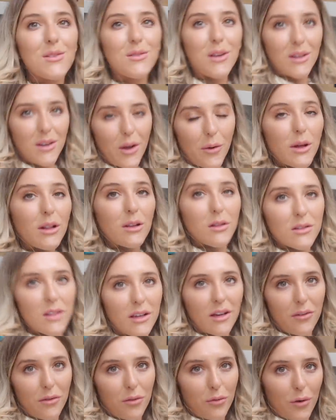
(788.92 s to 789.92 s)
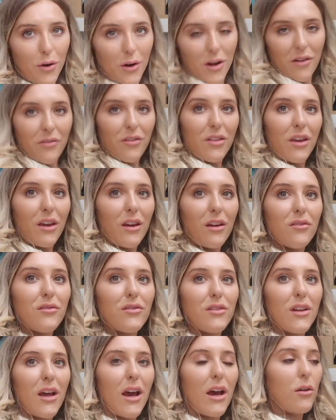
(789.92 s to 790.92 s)
So I know it looks like I've thrown everything
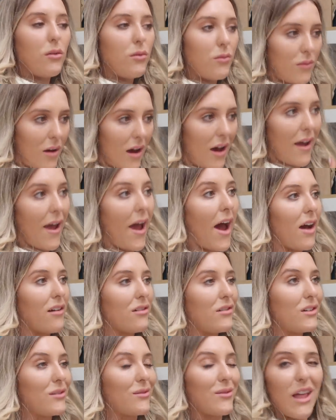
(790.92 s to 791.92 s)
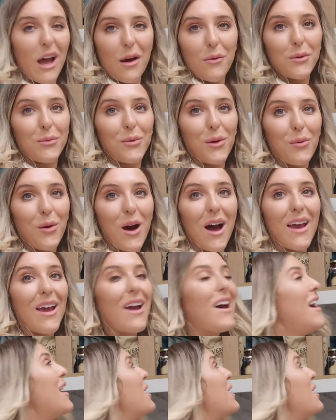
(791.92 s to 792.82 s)
in for now. I have, that would be why.